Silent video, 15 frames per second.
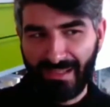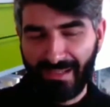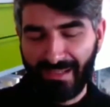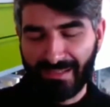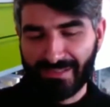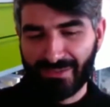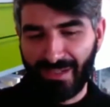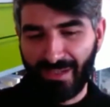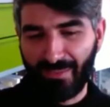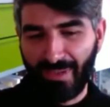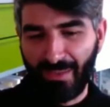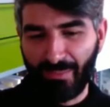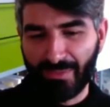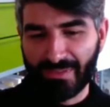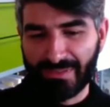so I
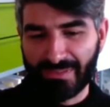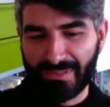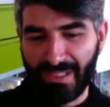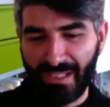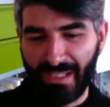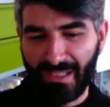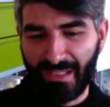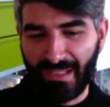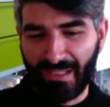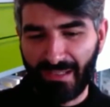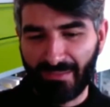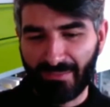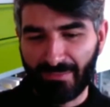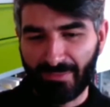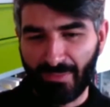would say
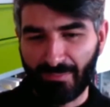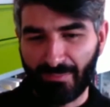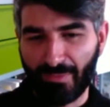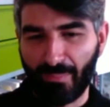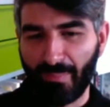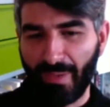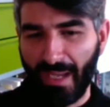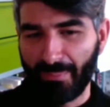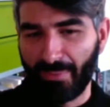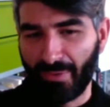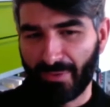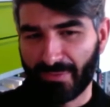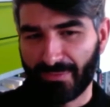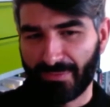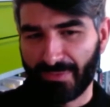from my point
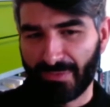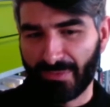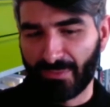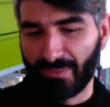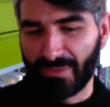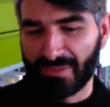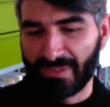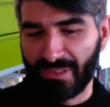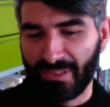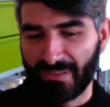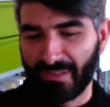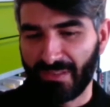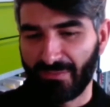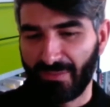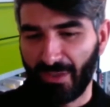of view, we see the
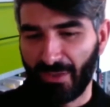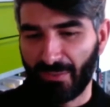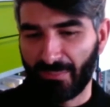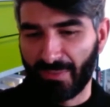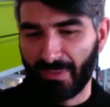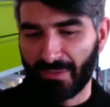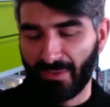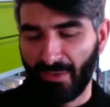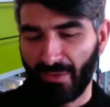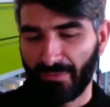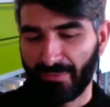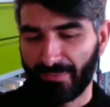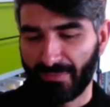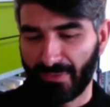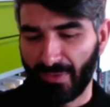development of
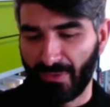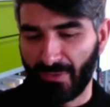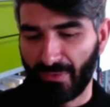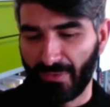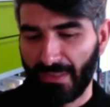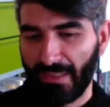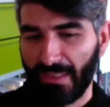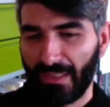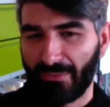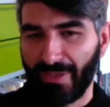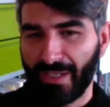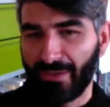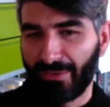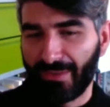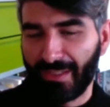
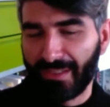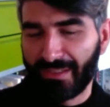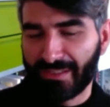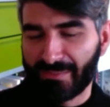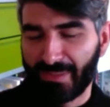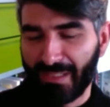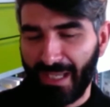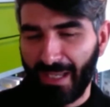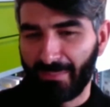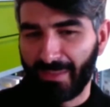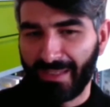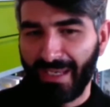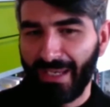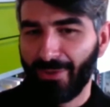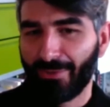regulators becoming
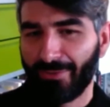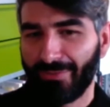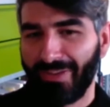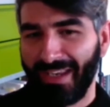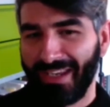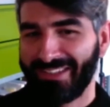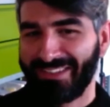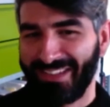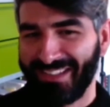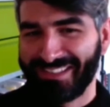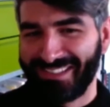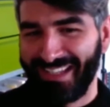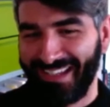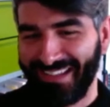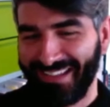innovators. Yeah,